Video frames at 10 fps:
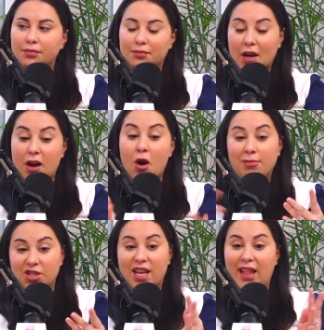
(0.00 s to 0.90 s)
I'm
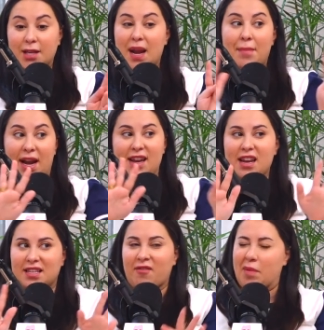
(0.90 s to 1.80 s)
just saying that's what happened. I
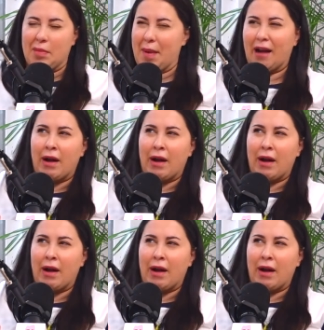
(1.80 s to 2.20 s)
needed to give people background.